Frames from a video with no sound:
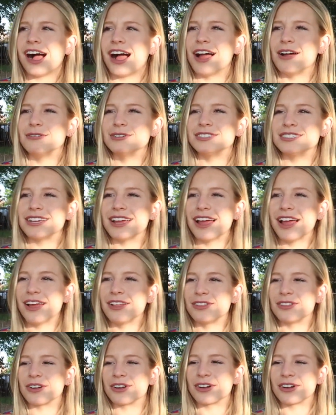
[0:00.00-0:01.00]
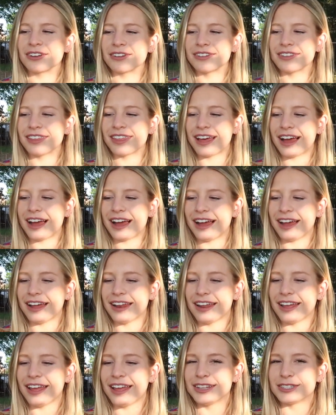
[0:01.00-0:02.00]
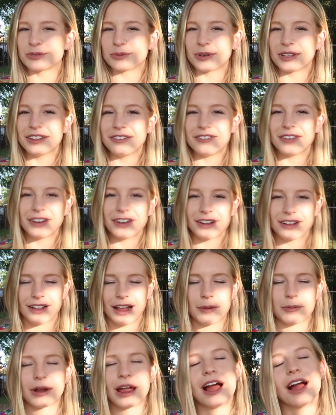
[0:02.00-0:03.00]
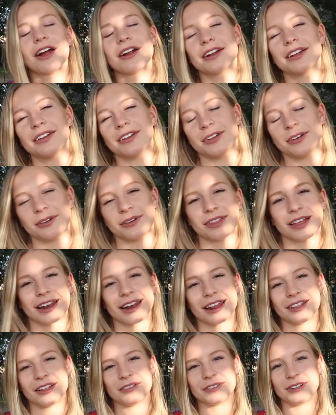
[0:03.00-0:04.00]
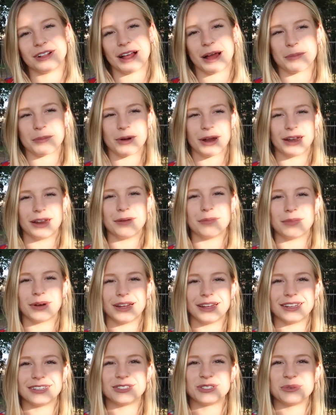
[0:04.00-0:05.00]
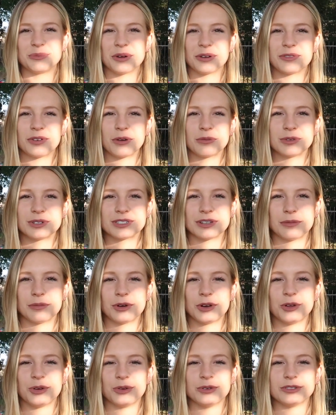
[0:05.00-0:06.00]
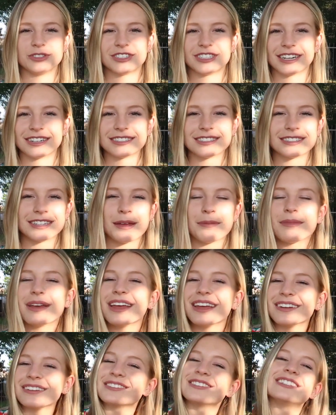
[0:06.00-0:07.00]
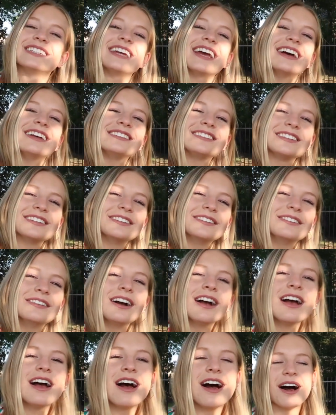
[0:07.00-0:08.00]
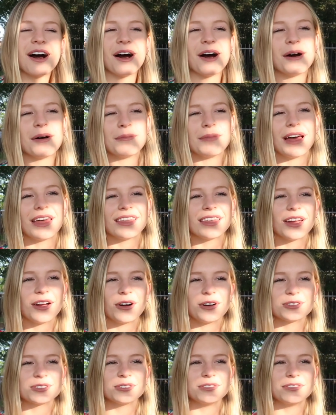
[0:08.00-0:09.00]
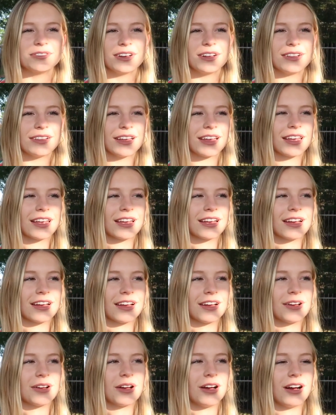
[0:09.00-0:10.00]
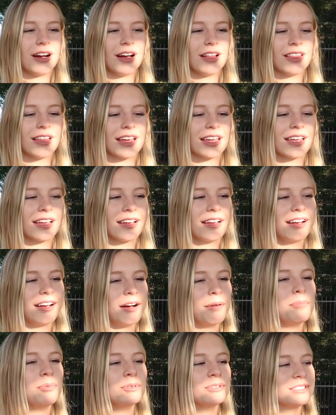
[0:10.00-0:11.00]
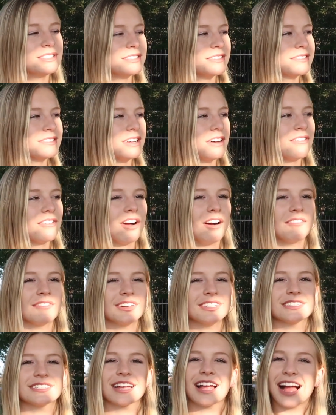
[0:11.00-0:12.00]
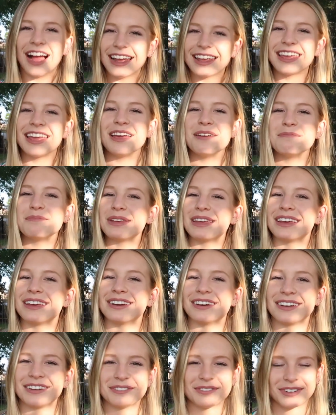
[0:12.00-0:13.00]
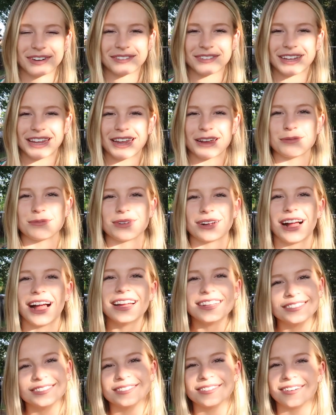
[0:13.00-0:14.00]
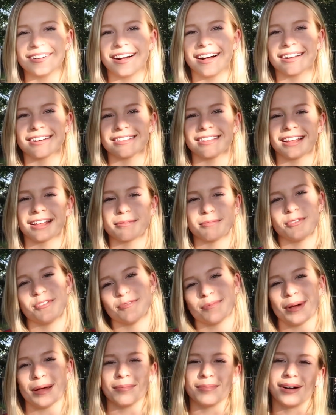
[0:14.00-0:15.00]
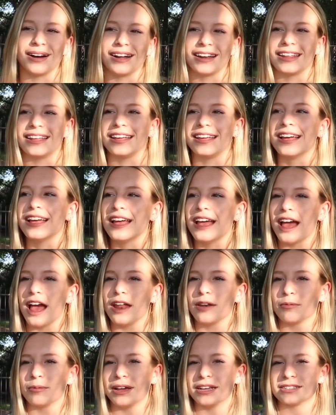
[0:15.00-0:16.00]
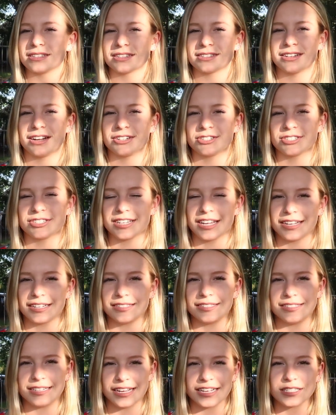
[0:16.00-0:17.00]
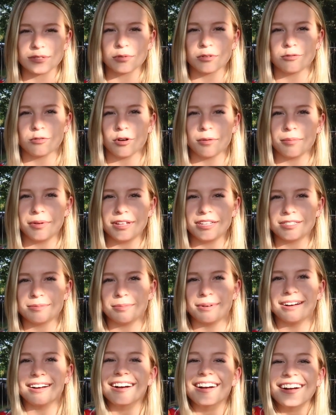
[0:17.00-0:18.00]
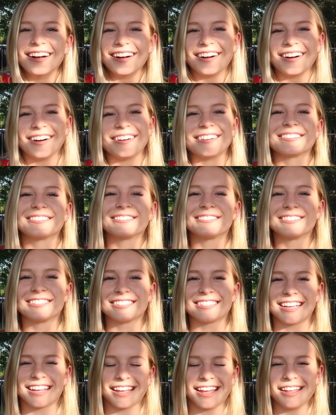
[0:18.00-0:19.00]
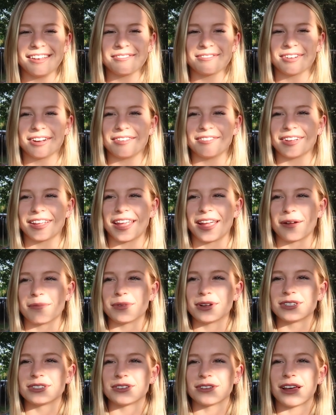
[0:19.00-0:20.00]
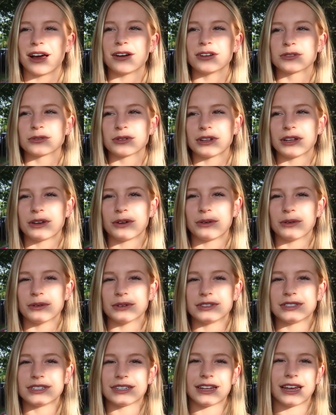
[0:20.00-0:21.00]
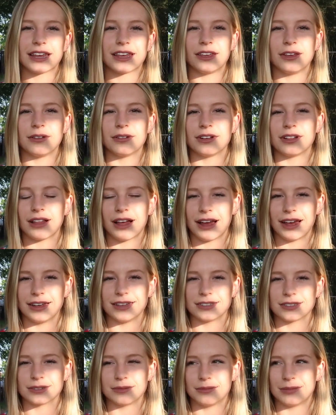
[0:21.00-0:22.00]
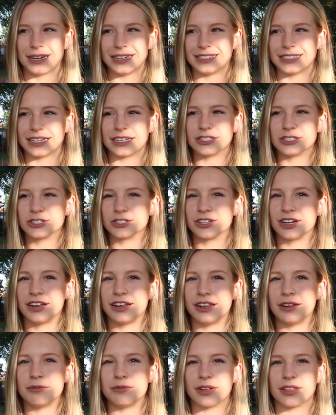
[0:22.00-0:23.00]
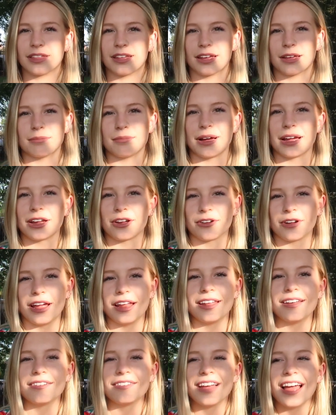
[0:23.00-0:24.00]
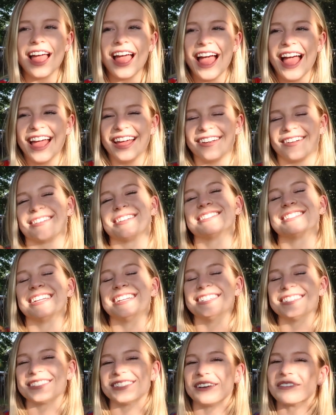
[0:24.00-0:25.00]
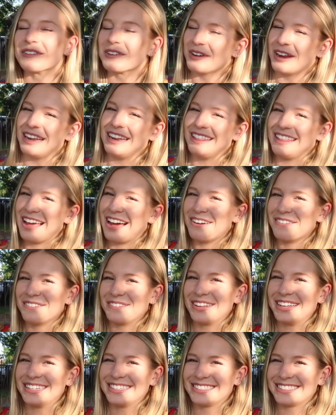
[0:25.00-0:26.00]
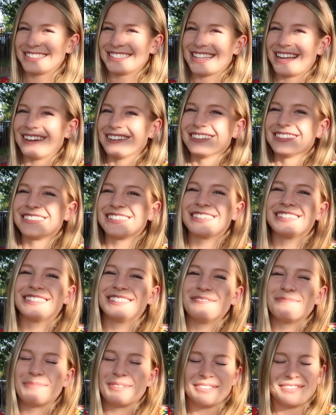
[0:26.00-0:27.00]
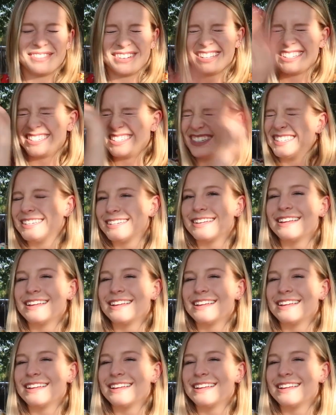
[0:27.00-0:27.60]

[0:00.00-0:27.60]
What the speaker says: I would say I learned that it's really fun to collaborate. I already knew that I love collaborating, but it's super fun with someone who shares the same energy as you. And I also felt like a boost of self-confidence. Like, I can be good in front of a camera. I do know how to like move my body in a ways that's not just like dance performance, but also just like in front of a camera. So that was really cool to like utilize my dance training with like my creative. And honestly, I just loved creating the outfits. That was like super fun.